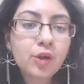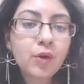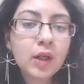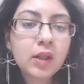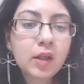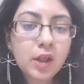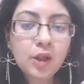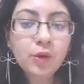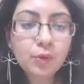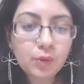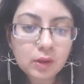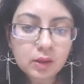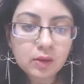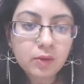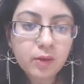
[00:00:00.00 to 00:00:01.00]
You are the
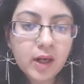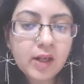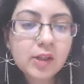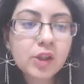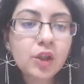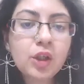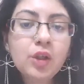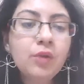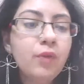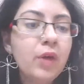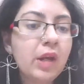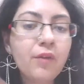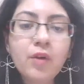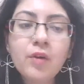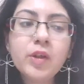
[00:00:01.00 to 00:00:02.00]
youth, right? So
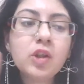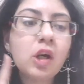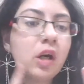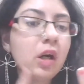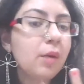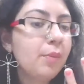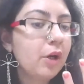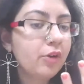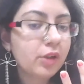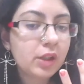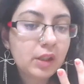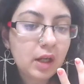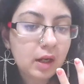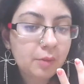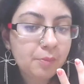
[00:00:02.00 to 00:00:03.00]
whenever we talk about
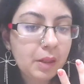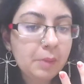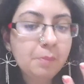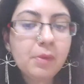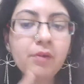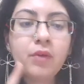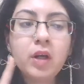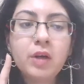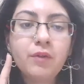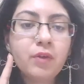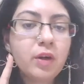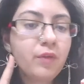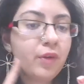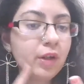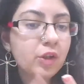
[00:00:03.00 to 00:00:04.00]
young people,
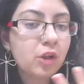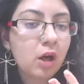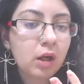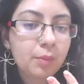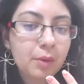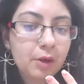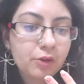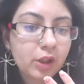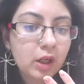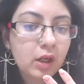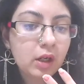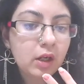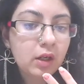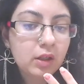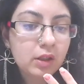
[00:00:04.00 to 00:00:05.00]
whenever we talk about
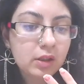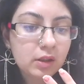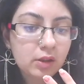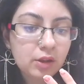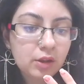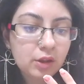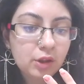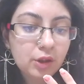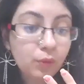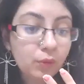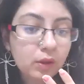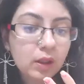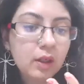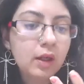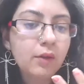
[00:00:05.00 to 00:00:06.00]

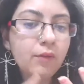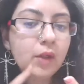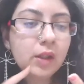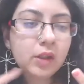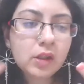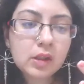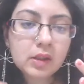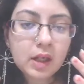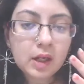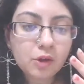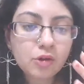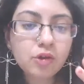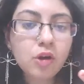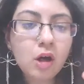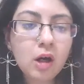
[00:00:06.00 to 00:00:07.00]
youth, we
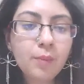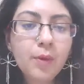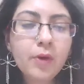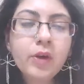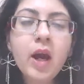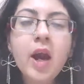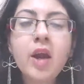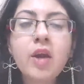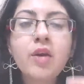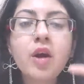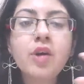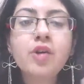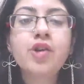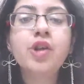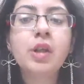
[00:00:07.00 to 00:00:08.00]
tend to talk about
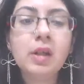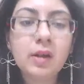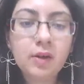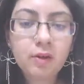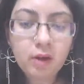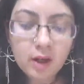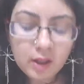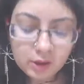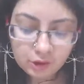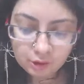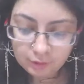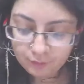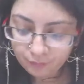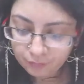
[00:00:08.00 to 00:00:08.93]
energy, right?